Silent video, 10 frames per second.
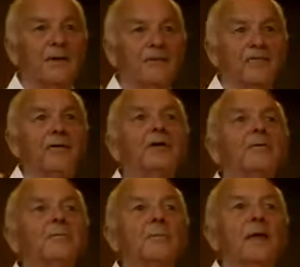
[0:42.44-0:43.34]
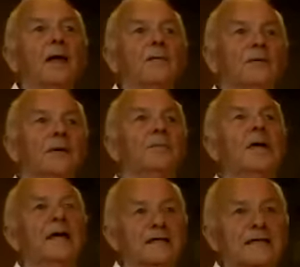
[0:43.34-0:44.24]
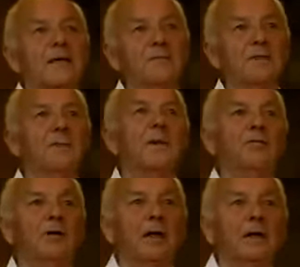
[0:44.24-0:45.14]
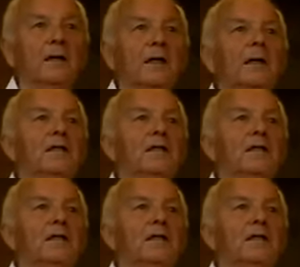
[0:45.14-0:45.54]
but for the me it seems to be real.